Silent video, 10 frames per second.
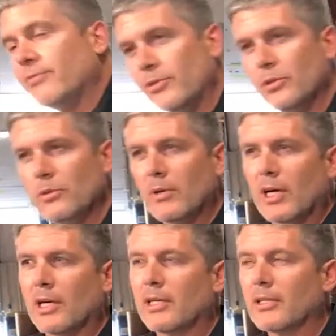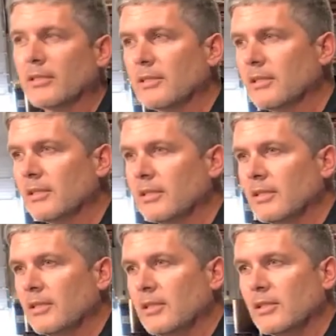you are
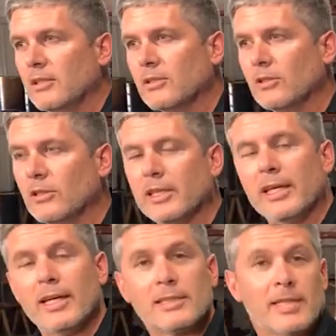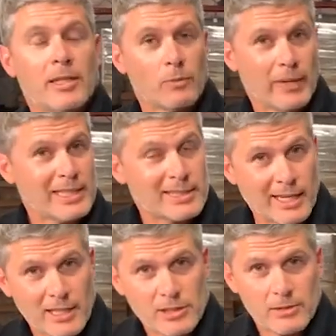looking at, say, a race
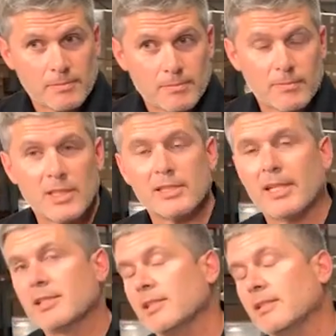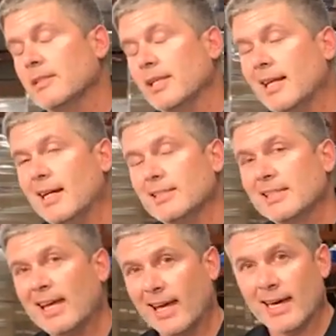dash, that says it has
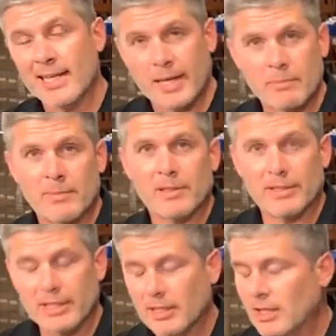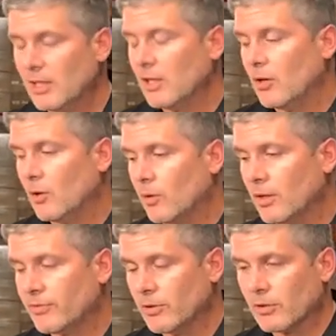CAN capability, or
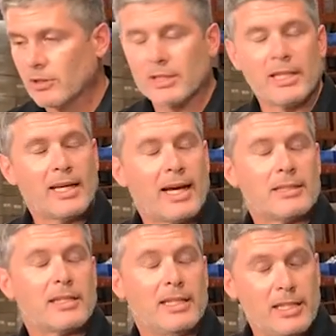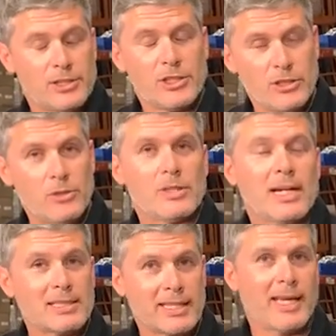if you are looking at an ECU that
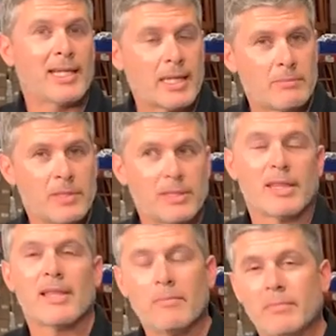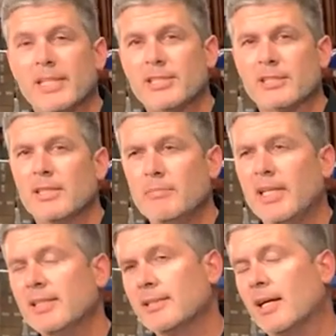has CAN capability, that basically
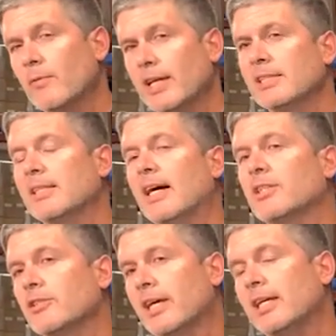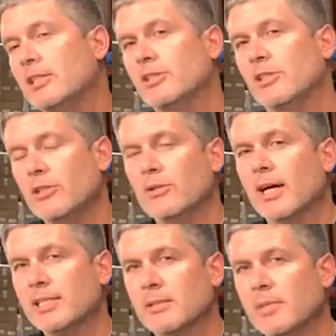means that race dash or that ECU
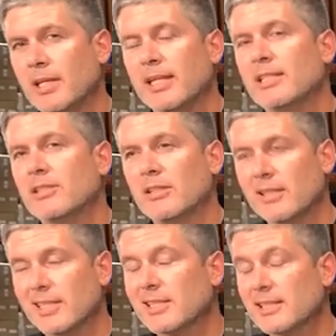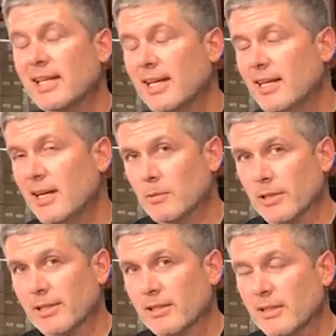has the ability to listen to that network,